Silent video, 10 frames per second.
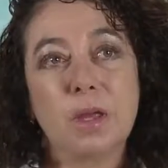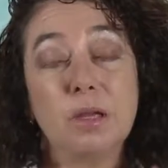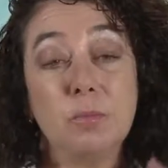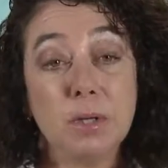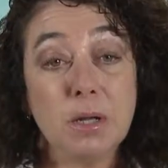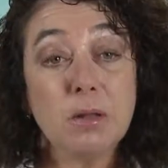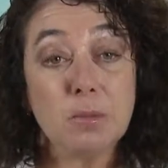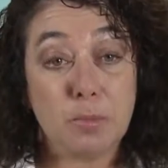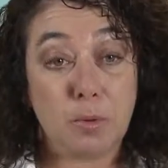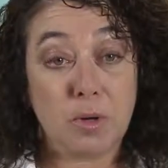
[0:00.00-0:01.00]
I had been on
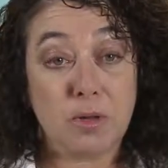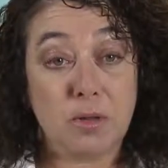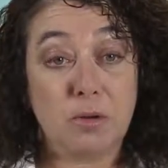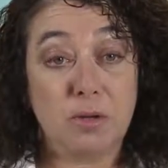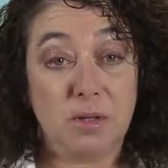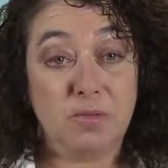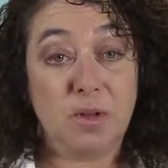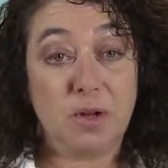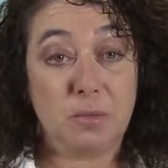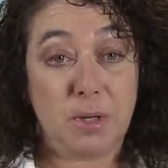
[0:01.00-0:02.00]
the board of the Greeley
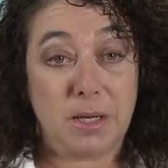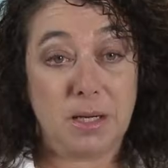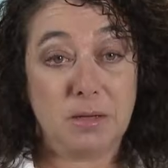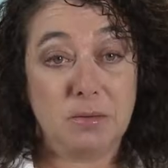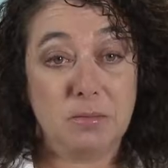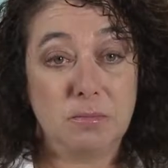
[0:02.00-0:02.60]
Philharmonic